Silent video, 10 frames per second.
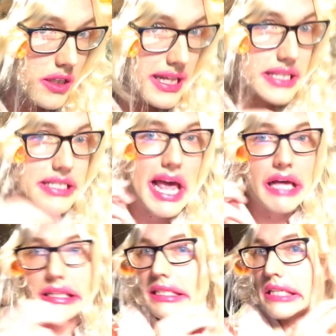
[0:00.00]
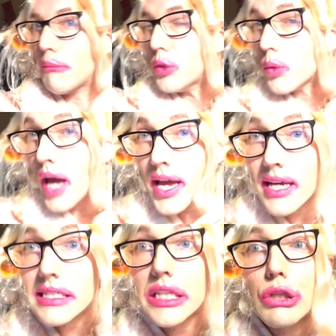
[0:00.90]
That's
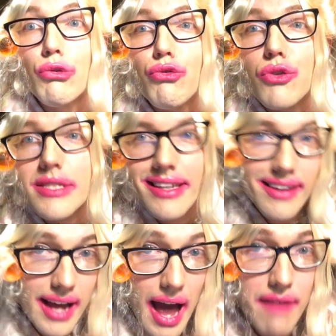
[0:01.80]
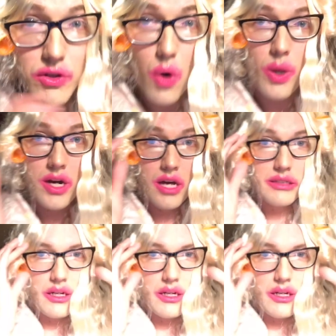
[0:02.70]
L-E-W-K-S, the looks that I have going on.